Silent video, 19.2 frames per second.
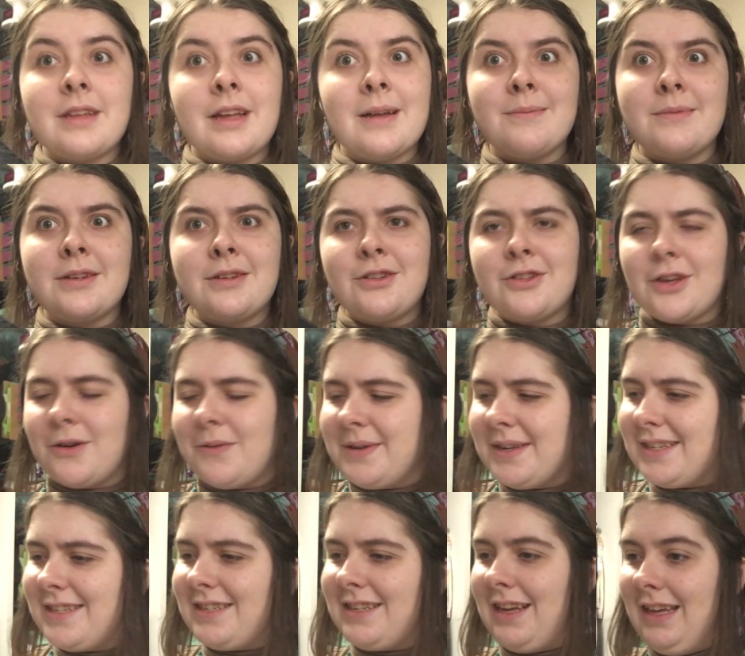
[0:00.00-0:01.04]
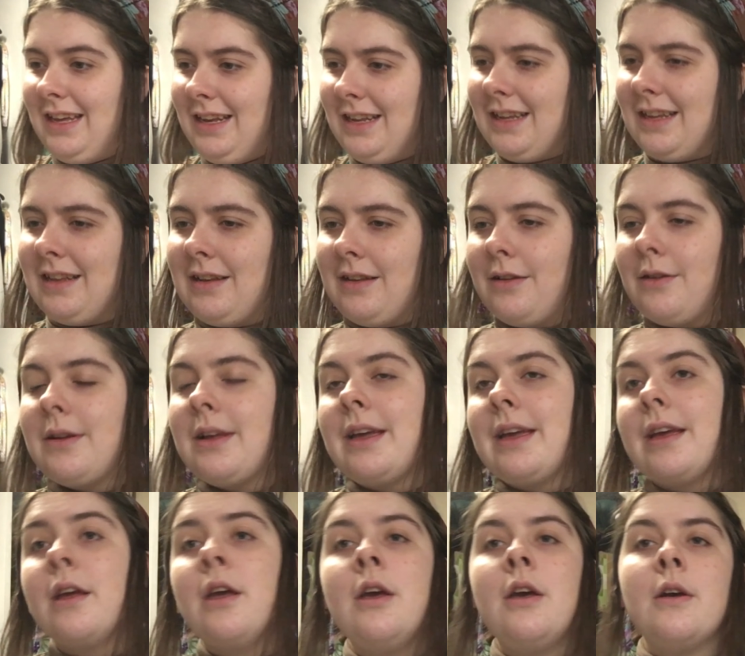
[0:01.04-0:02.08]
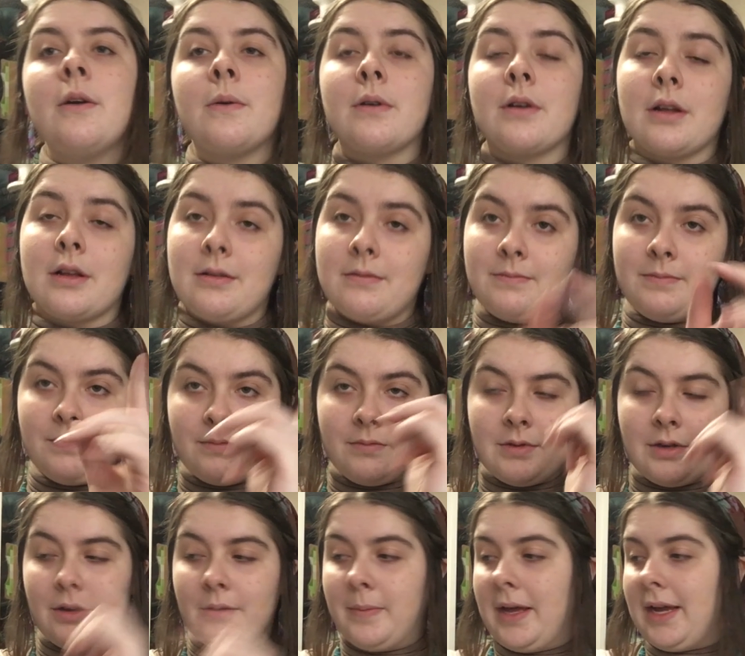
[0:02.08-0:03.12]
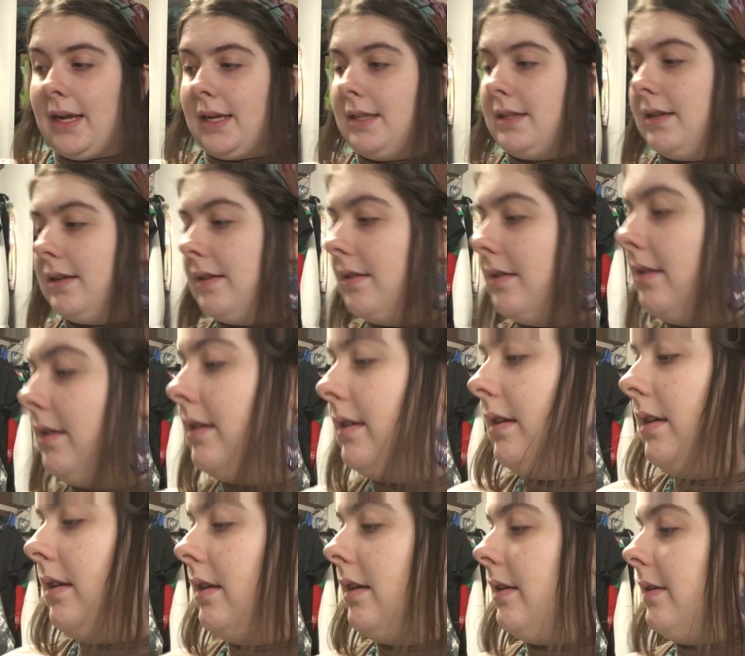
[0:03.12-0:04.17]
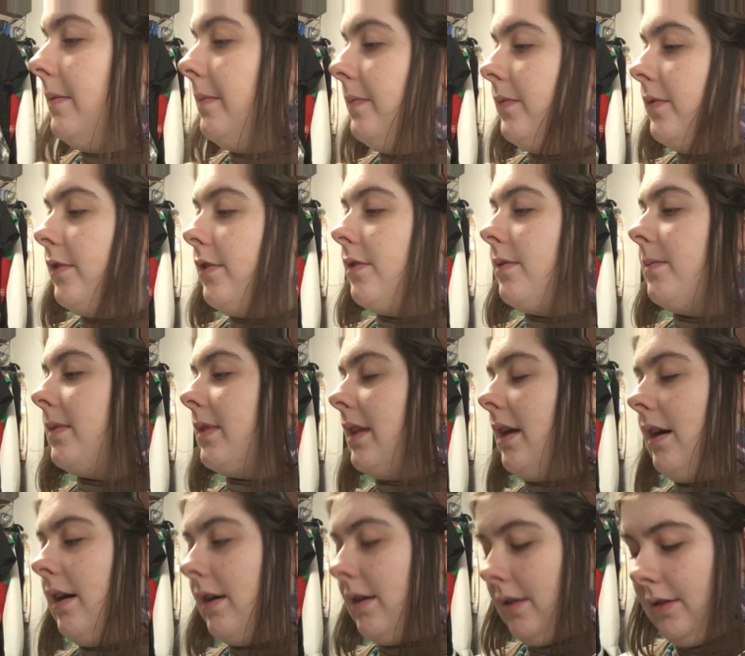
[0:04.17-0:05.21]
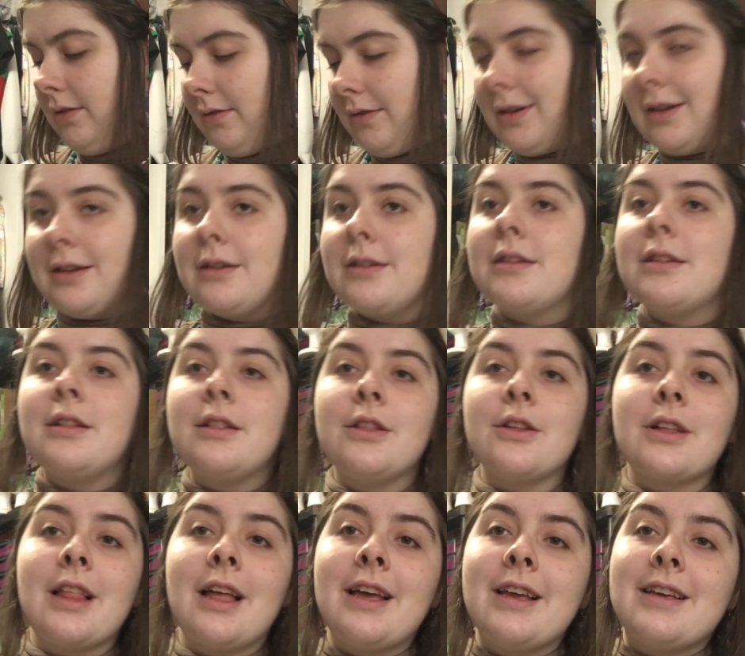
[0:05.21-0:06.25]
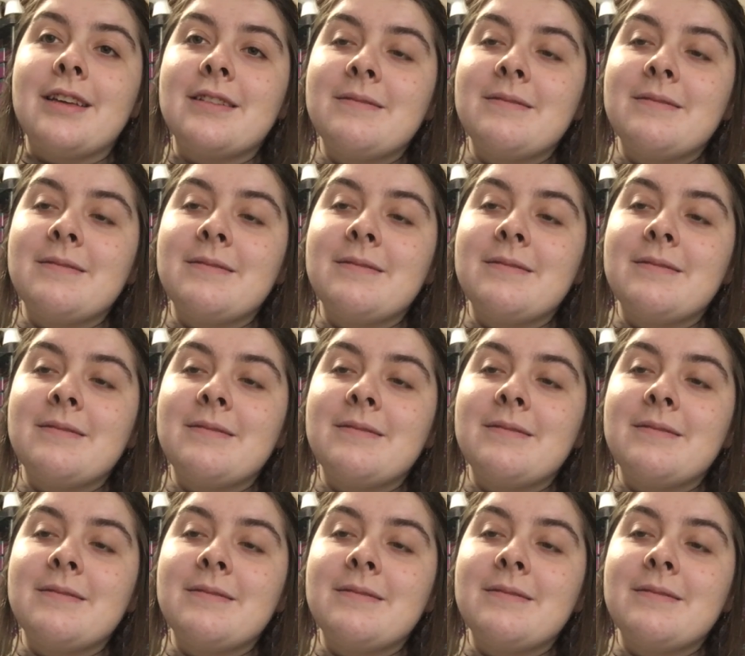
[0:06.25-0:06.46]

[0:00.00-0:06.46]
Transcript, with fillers: I'm so excited. Okay, we're going to go back to what the hot glue is going to look like.